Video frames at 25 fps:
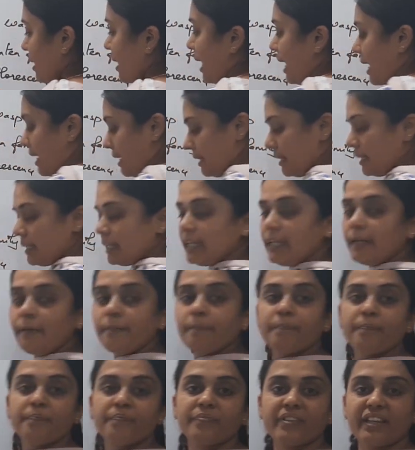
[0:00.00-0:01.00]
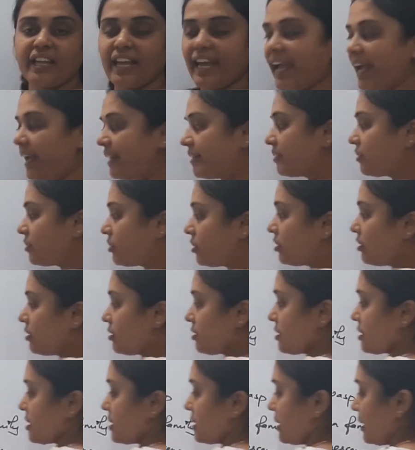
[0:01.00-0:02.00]
are the
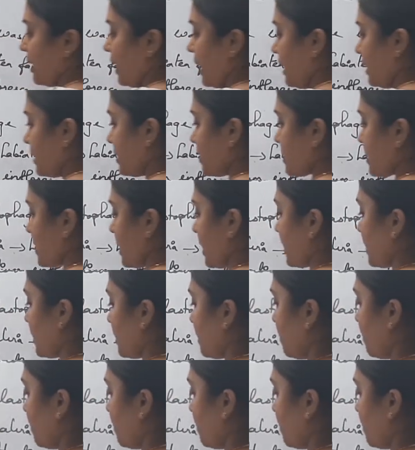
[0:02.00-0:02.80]
anthers, right? These are the